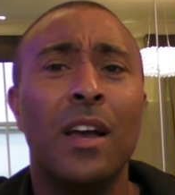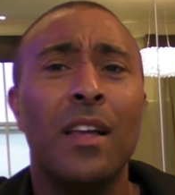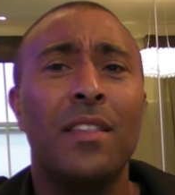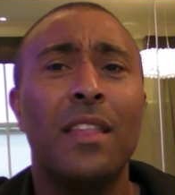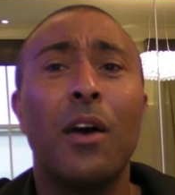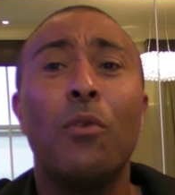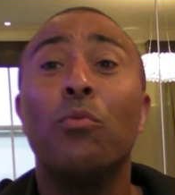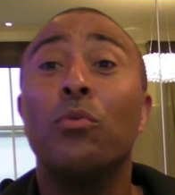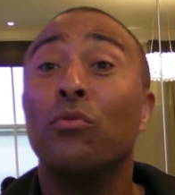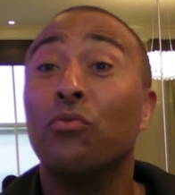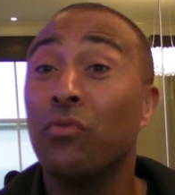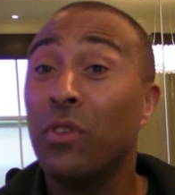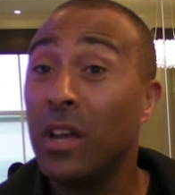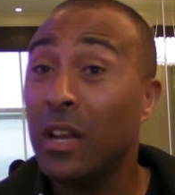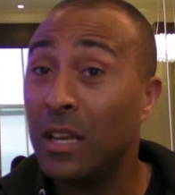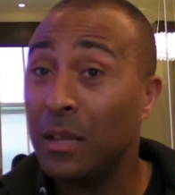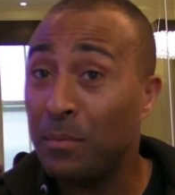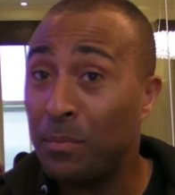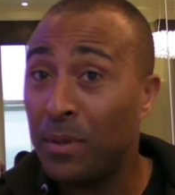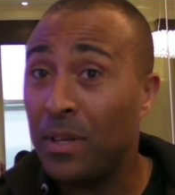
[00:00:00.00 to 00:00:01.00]
that will
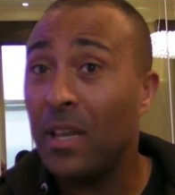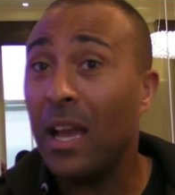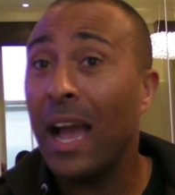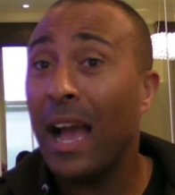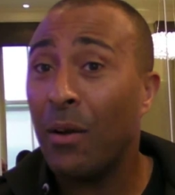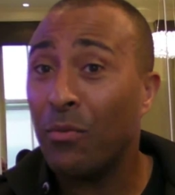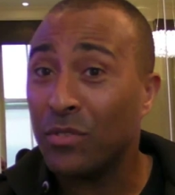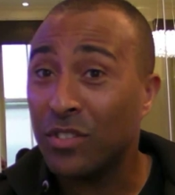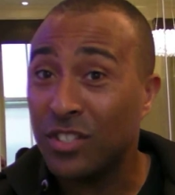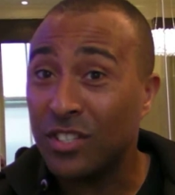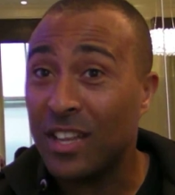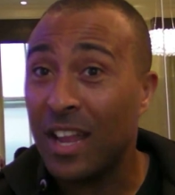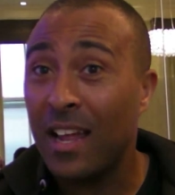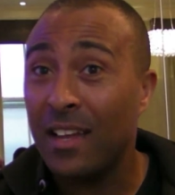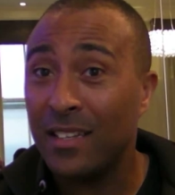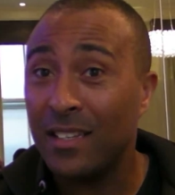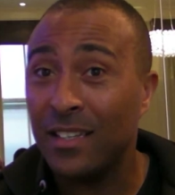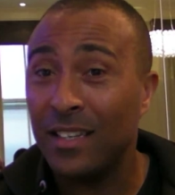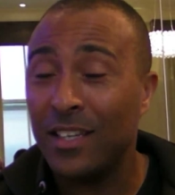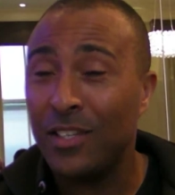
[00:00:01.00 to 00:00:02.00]
really be
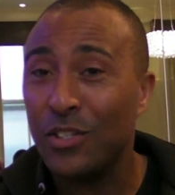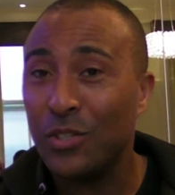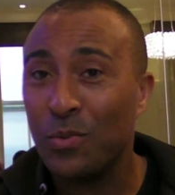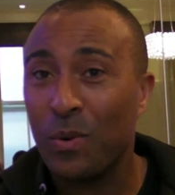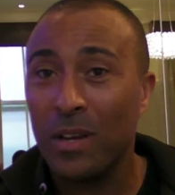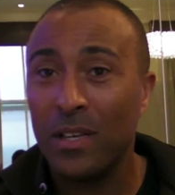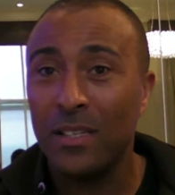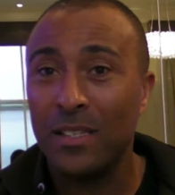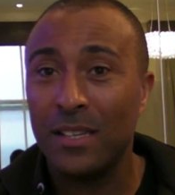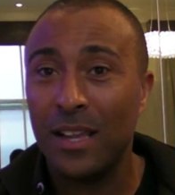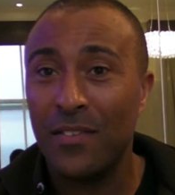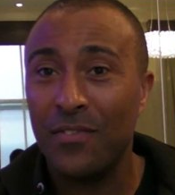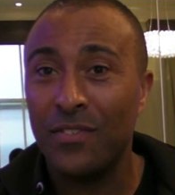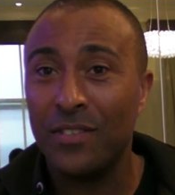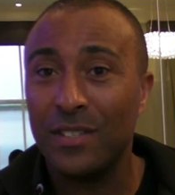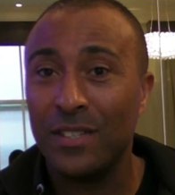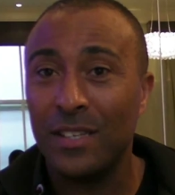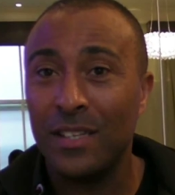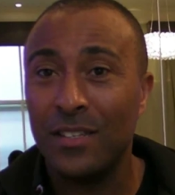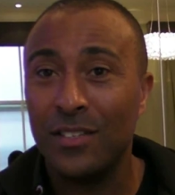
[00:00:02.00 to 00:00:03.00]
outstanding in
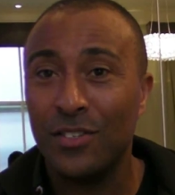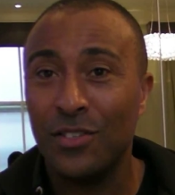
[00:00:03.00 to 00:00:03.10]
2017.